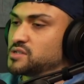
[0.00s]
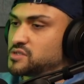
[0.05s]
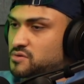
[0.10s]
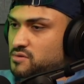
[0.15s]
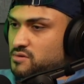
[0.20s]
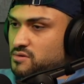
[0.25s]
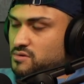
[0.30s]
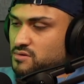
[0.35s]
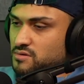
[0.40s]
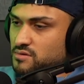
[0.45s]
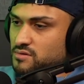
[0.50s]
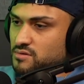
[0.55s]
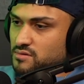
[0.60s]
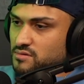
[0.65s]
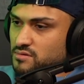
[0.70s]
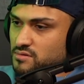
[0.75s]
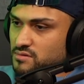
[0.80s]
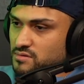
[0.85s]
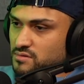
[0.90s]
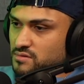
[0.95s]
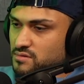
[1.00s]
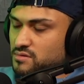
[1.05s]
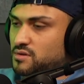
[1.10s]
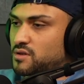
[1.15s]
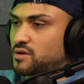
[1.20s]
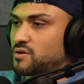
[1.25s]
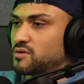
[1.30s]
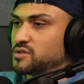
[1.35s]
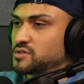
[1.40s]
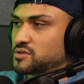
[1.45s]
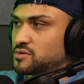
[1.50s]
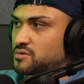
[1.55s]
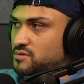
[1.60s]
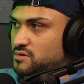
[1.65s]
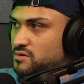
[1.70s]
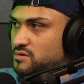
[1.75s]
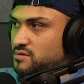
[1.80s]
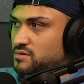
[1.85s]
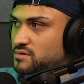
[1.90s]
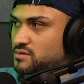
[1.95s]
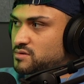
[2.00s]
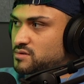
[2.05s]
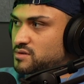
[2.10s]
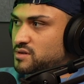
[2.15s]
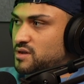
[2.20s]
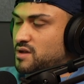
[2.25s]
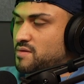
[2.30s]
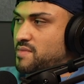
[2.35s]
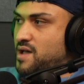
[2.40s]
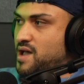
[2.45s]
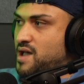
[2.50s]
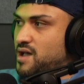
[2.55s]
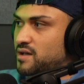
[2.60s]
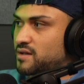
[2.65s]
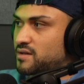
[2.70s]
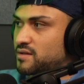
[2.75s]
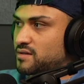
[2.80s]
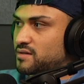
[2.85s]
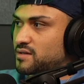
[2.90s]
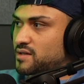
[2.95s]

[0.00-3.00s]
school, go to school, come back.